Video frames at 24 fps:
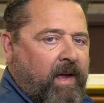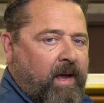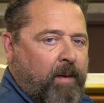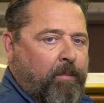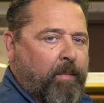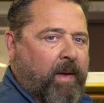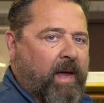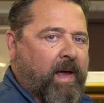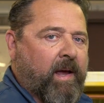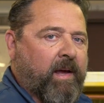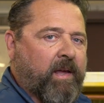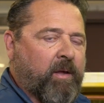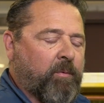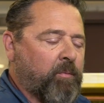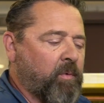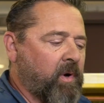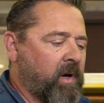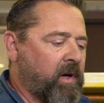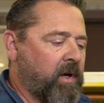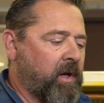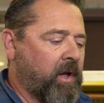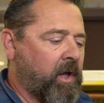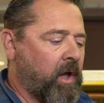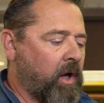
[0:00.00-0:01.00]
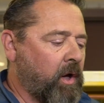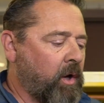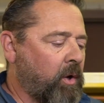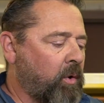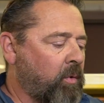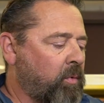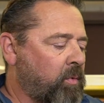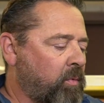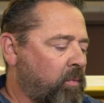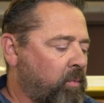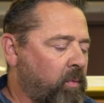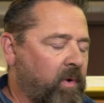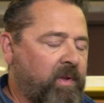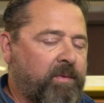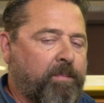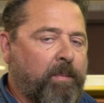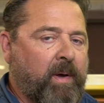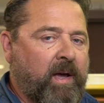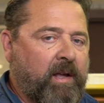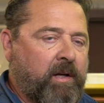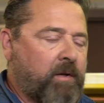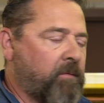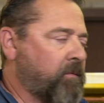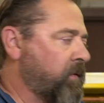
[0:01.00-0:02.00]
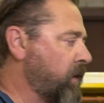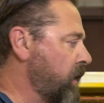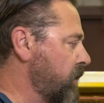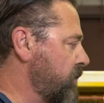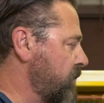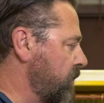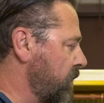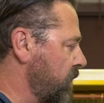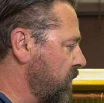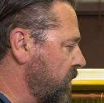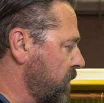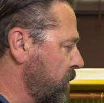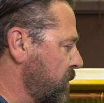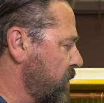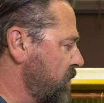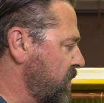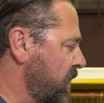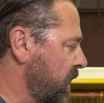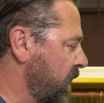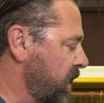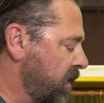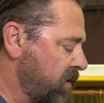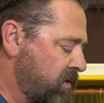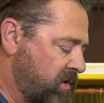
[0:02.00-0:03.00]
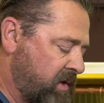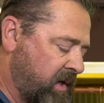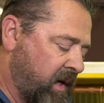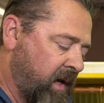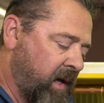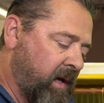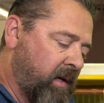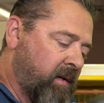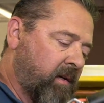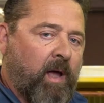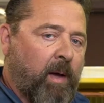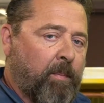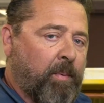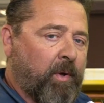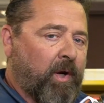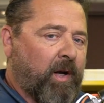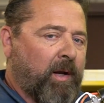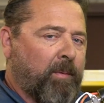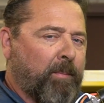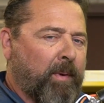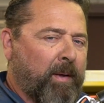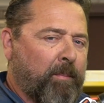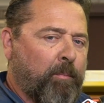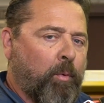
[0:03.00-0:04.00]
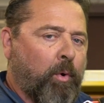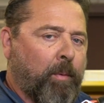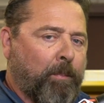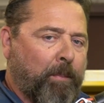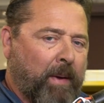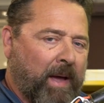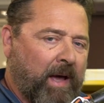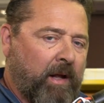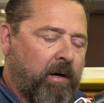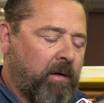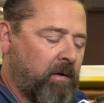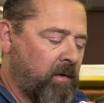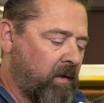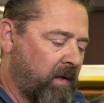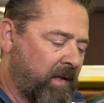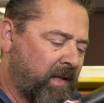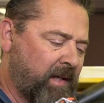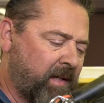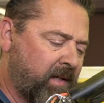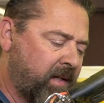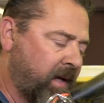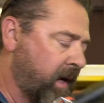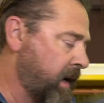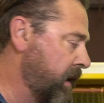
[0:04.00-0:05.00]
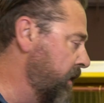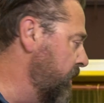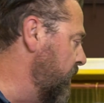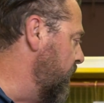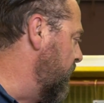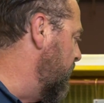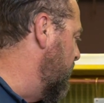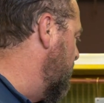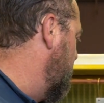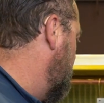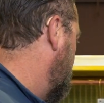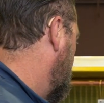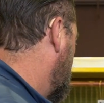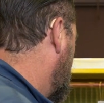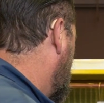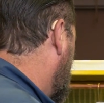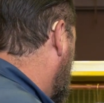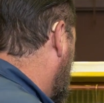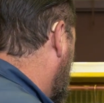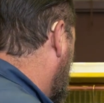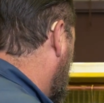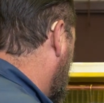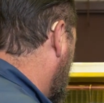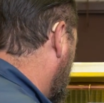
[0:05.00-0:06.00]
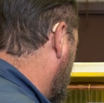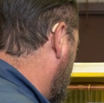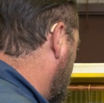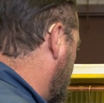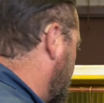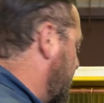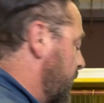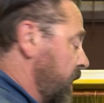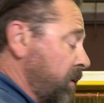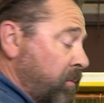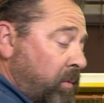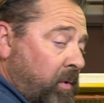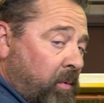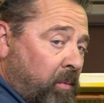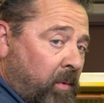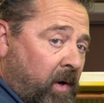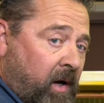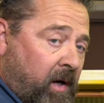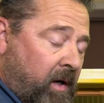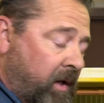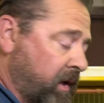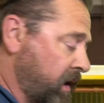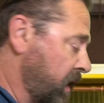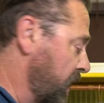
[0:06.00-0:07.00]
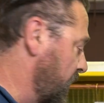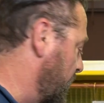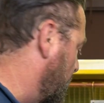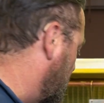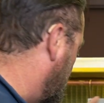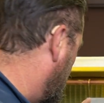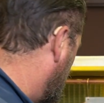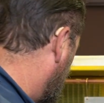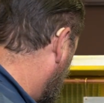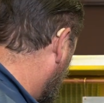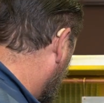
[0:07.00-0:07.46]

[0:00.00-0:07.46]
I'm back and ready to go with my diffuser and the machine set. I put a little bit more powder in the container and we're ready to go.